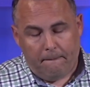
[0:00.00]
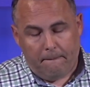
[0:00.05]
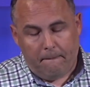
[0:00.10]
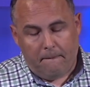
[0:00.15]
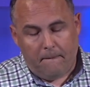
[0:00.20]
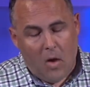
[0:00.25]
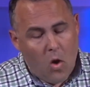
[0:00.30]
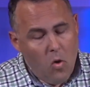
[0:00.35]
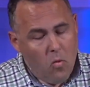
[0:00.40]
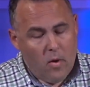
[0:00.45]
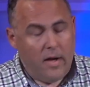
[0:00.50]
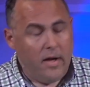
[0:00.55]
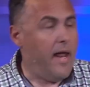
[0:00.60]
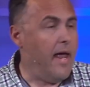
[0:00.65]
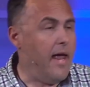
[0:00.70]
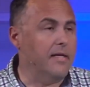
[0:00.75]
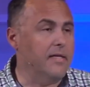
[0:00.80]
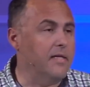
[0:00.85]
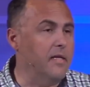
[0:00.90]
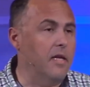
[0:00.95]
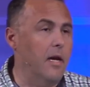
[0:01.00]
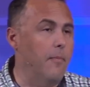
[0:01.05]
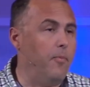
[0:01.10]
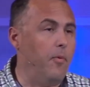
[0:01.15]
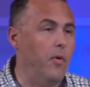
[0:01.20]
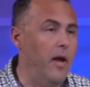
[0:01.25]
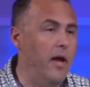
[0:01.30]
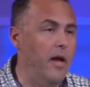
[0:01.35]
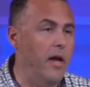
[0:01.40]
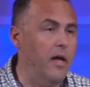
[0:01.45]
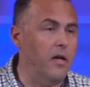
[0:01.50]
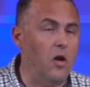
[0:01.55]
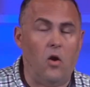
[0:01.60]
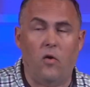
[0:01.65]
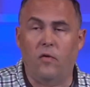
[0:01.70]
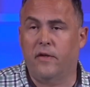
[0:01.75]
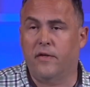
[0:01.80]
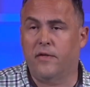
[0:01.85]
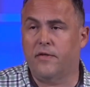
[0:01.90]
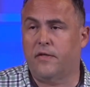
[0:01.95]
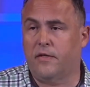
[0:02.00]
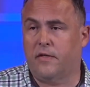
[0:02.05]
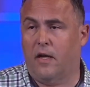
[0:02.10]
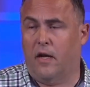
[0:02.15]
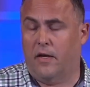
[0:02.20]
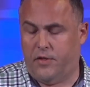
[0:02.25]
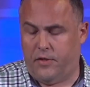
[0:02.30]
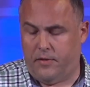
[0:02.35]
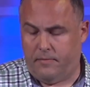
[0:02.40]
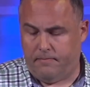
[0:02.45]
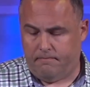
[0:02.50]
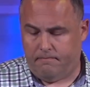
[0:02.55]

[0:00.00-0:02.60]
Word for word: No one has the upper hand on this discussion,